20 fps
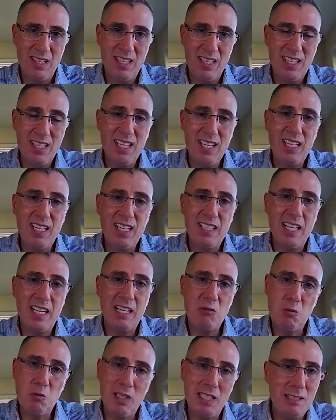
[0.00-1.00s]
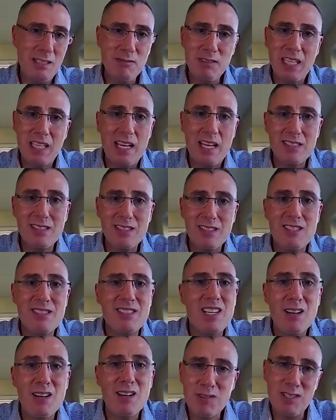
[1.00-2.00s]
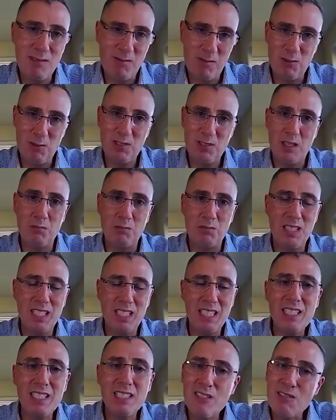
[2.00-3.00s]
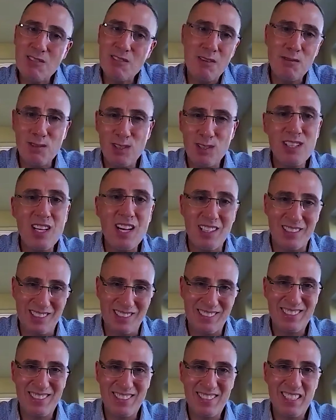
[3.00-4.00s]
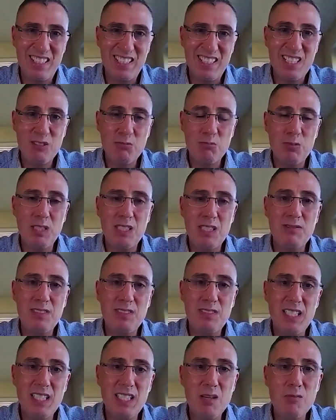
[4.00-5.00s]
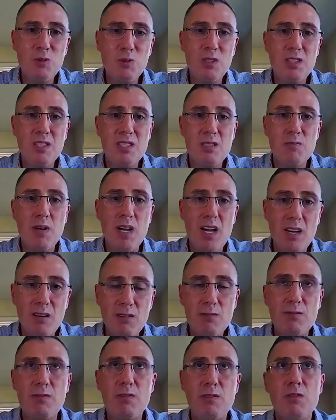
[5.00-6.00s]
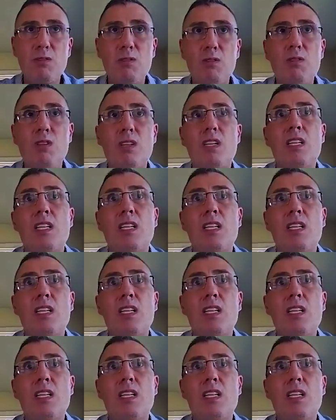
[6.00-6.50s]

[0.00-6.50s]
and we'll leave it as a discovery for them. They're gonna discover a lot, but if they come with this powerful